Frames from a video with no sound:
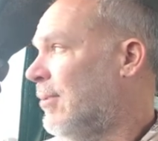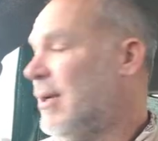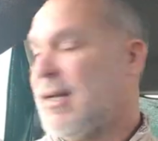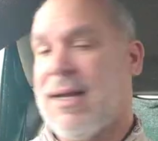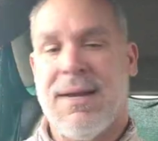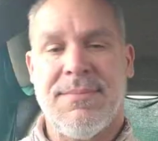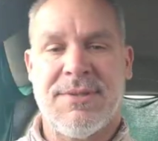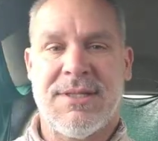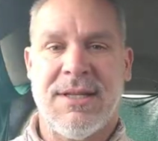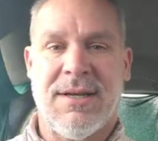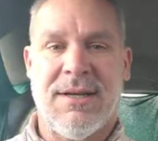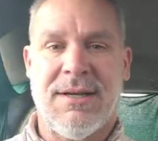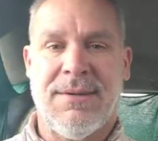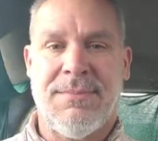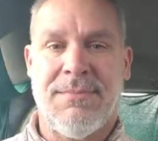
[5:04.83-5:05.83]
when it comes
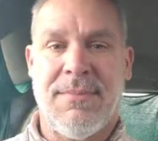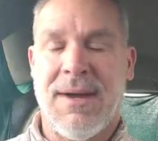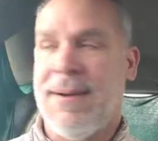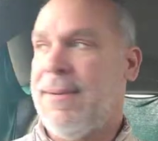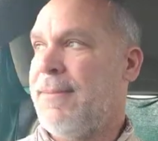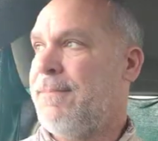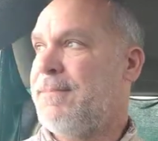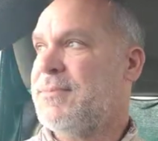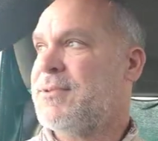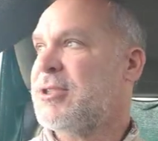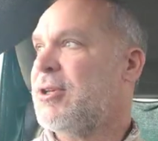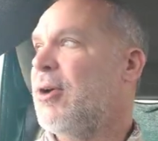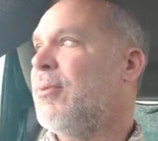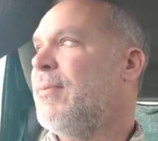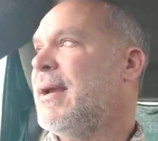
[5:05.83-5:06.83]
to
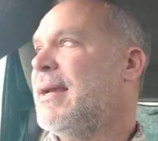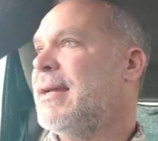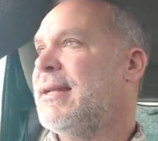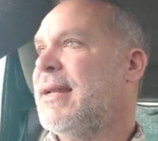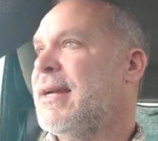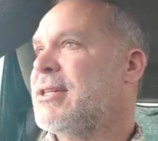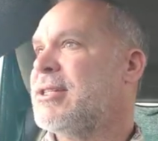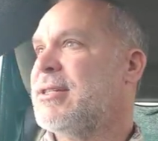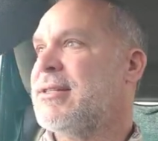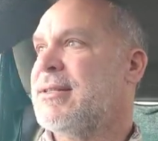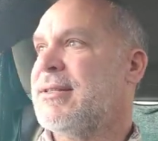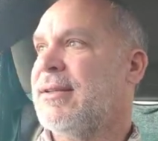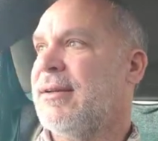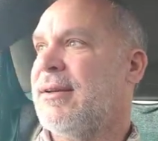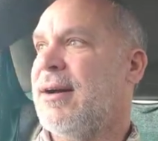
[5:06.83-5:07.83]
soulmate
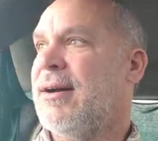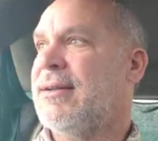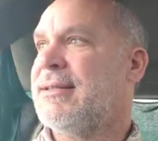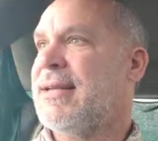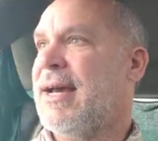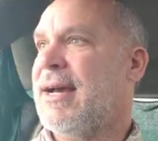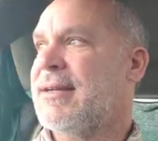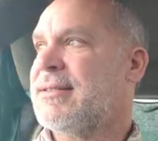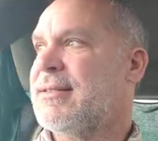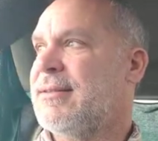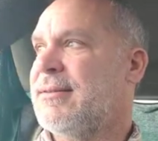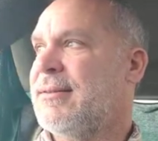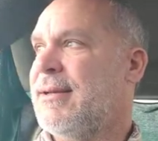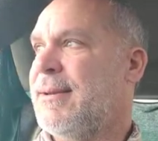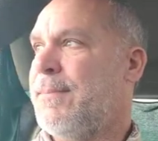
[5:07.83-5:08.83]
connections and contacts
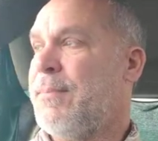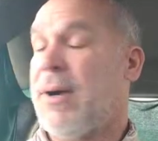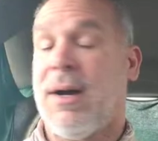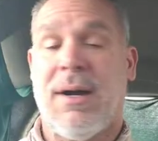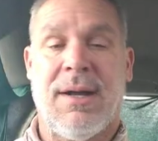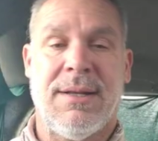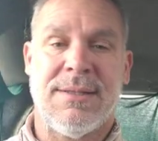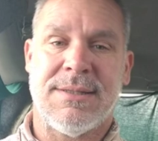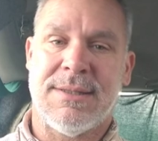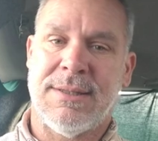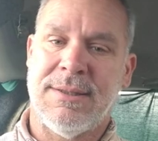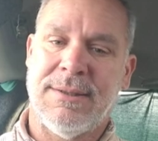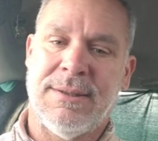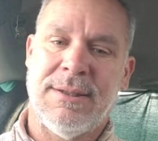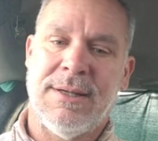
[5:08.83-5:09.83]
and bonds.
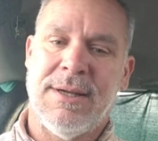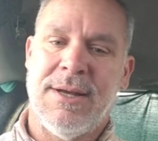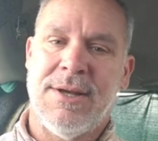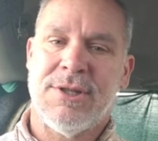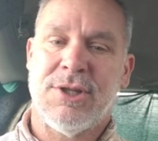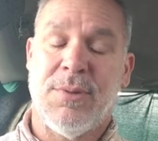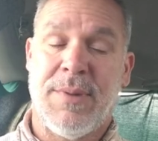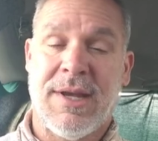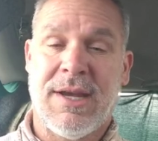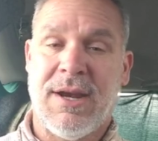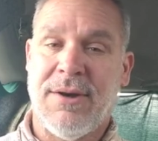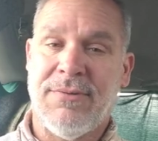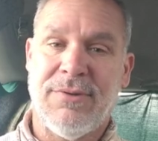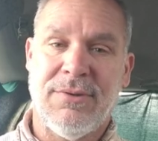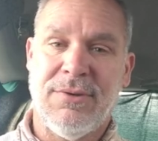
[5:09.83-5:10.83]
So be
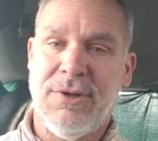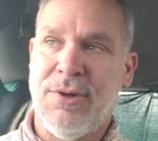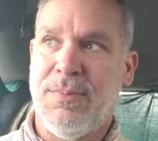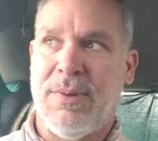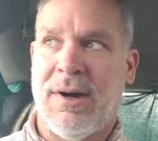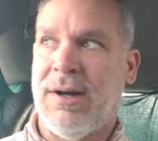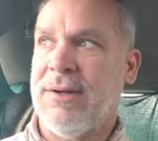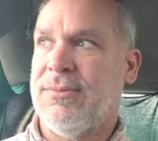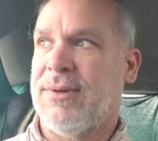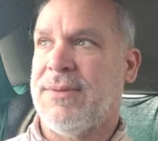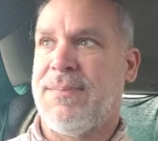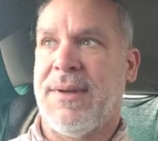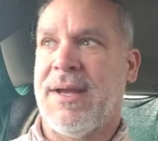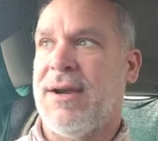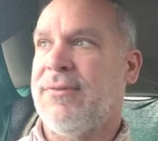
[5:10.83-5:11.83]
careful who you bond
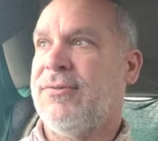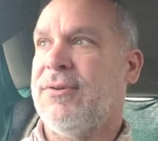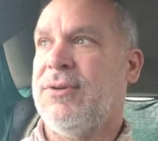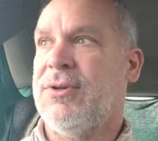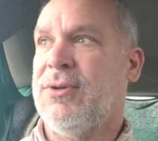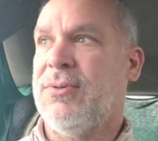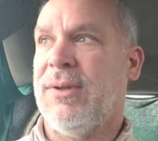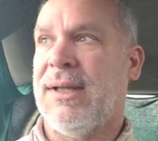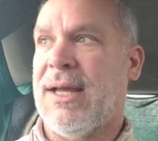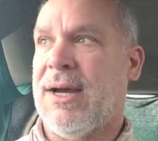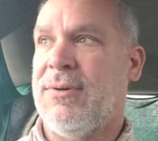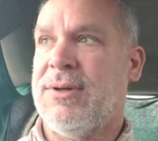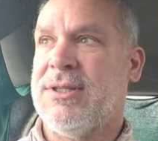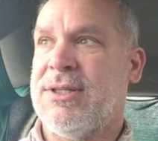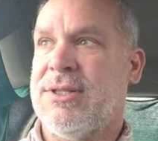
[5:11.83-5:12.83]
with. Be careful who you
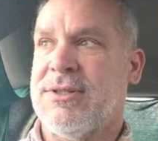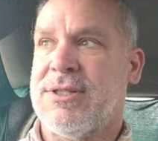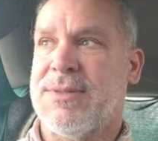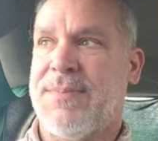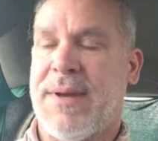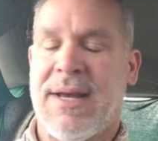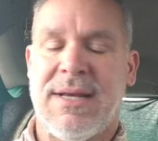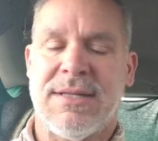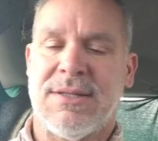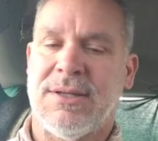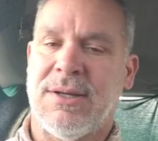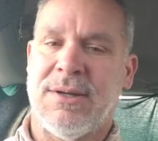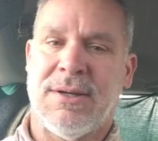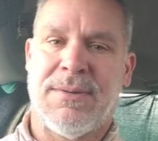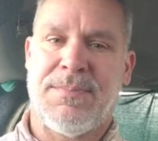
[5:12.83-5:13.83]
allow into your
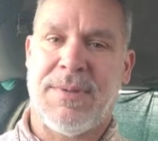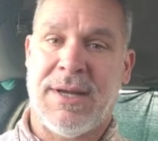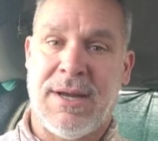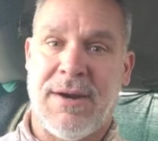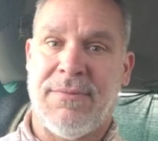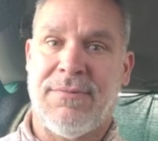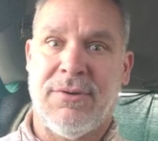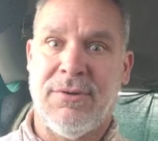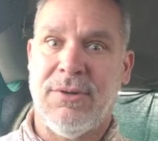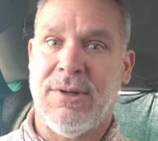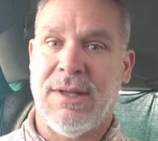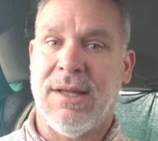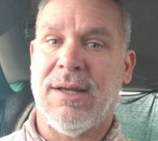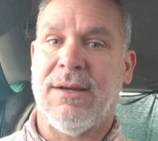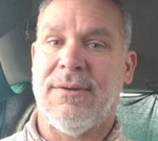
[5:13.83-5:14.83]
space. Be careful who
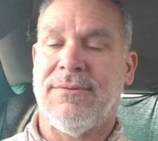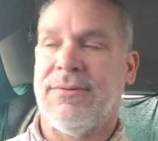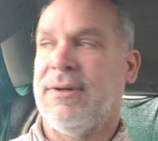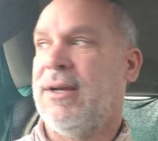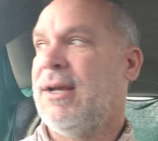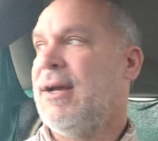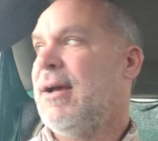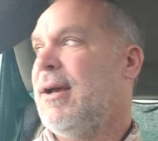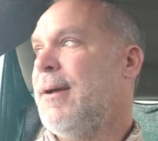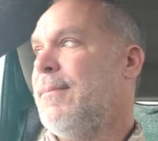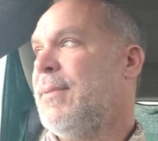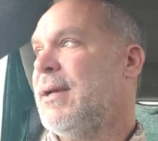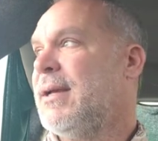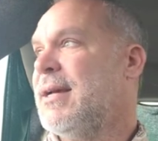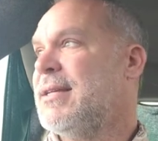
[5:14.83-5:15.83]
you love,
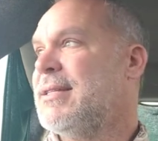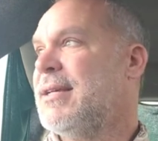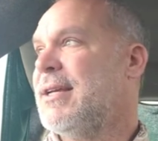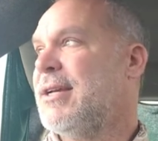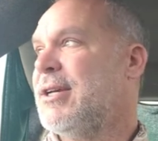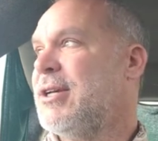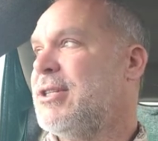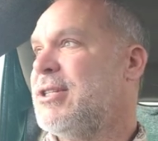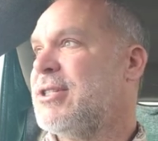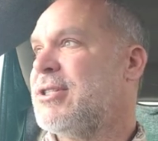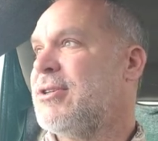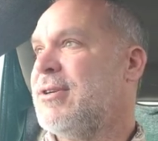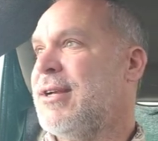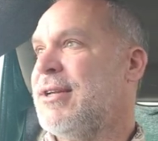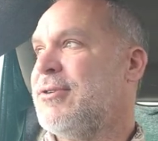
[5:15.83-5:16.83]
because it could
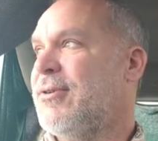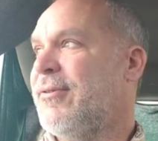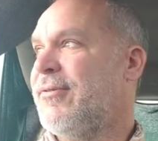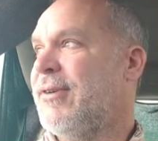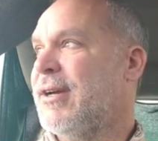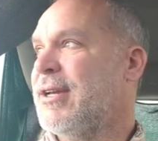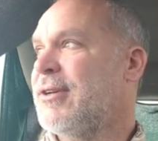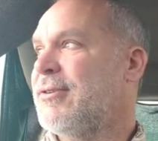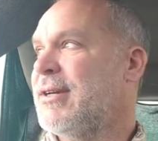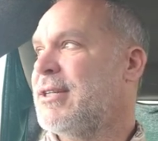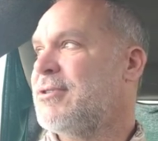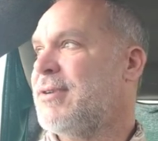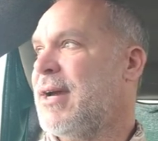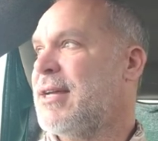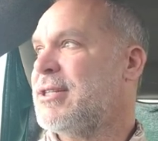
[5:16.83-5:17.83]
just turn into a fucking
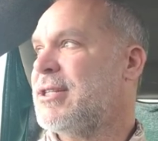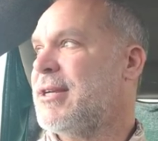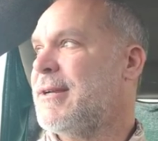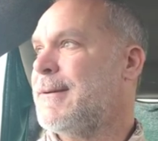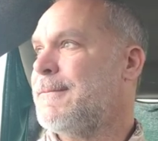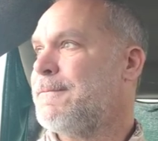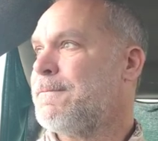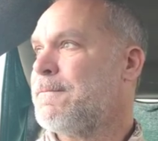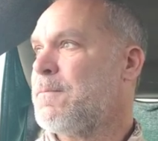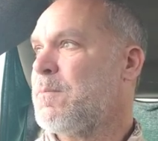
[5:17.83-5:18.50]
Greek tragedy.